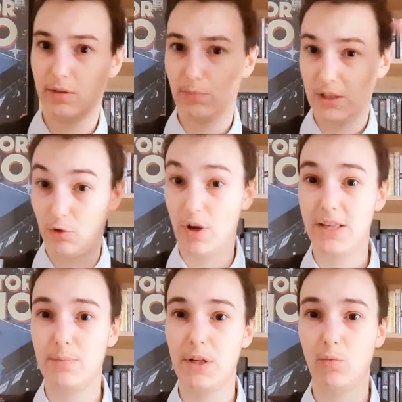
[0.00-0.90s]
the meta
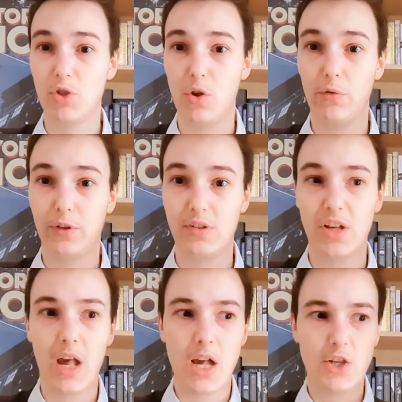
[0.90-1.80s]
crisis being resolved because
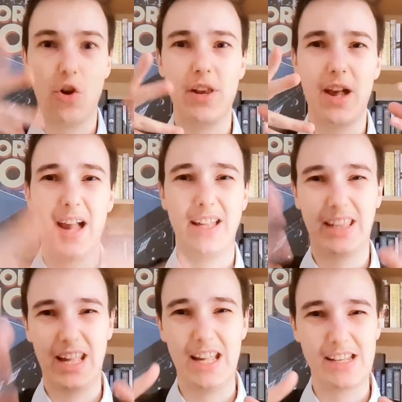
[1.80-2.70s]
Donna had a
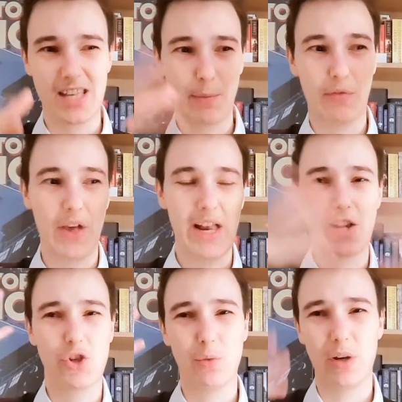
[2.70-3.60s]
kid, and some of that
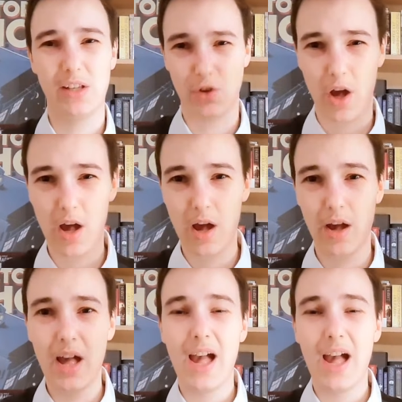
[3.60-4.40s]
energy went into her,